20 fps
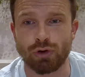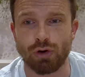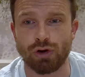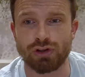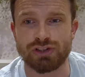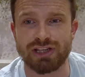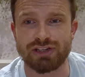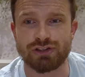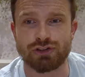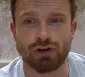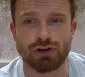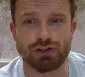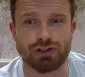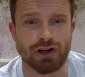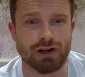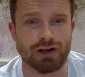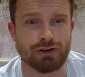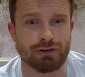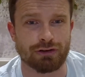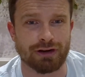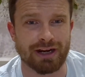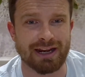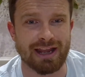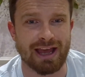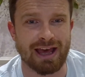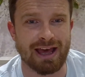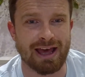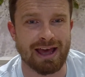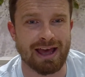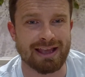Dor says, Josh, I agree.
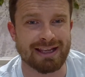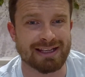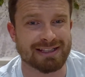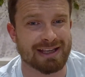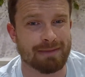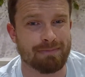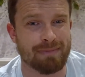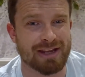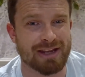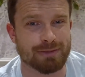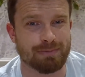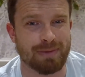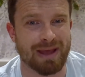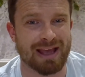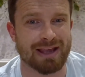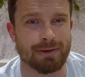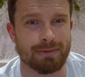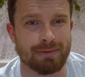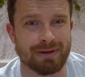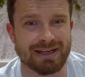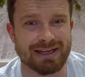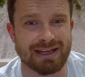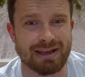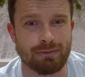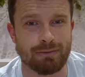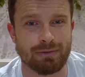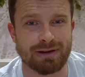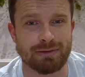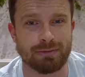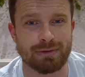He's a major back and we
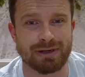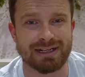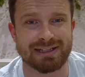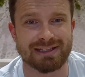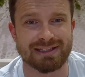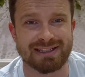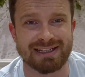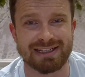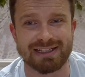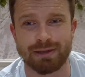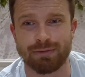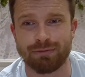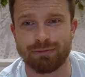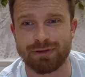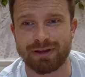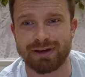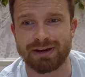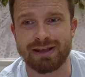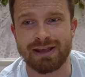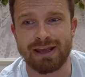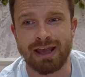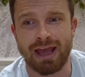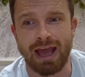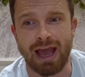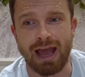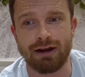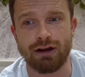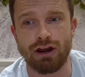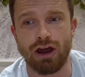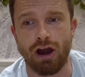need to see something.
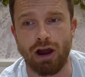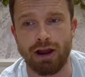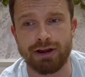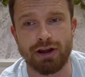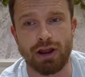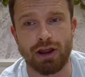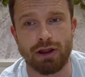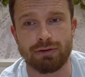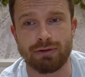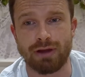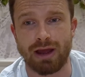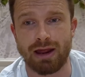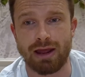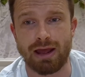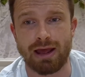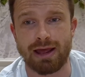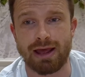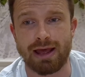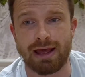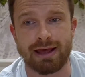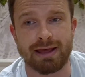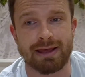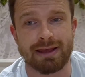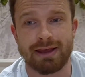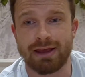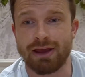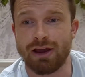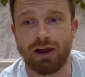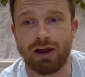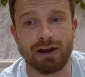And look, I know
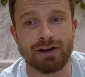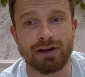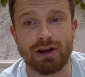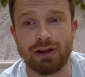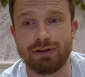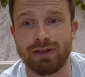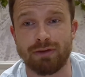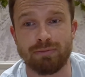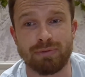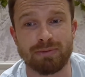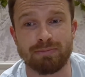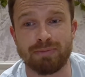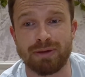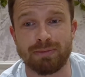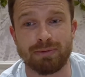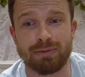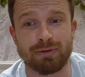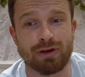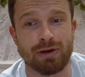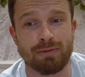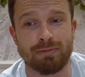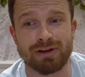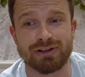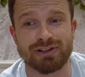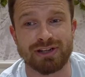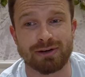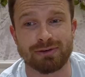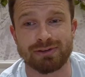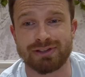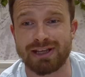there have been people who come on my
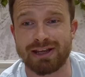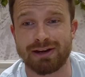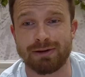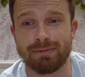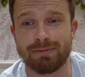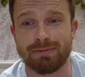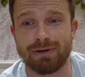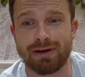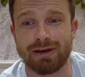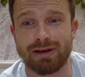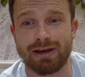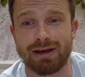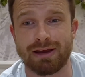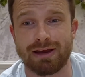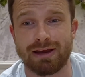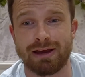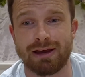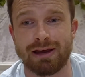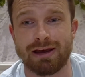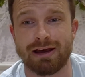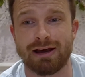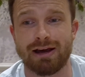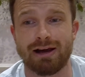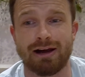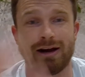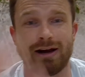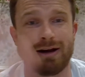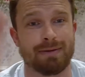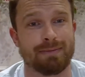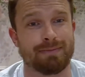channel saying
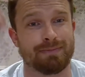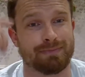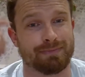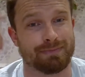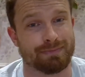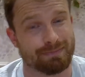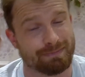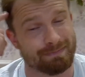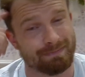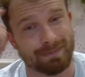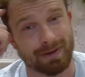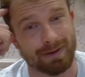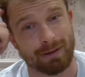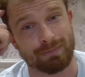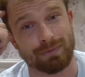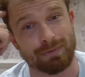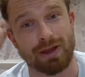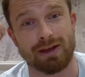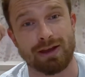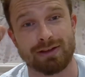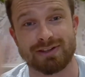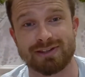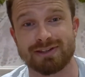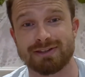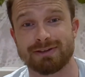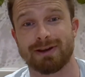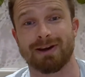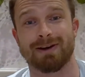I'm nuts.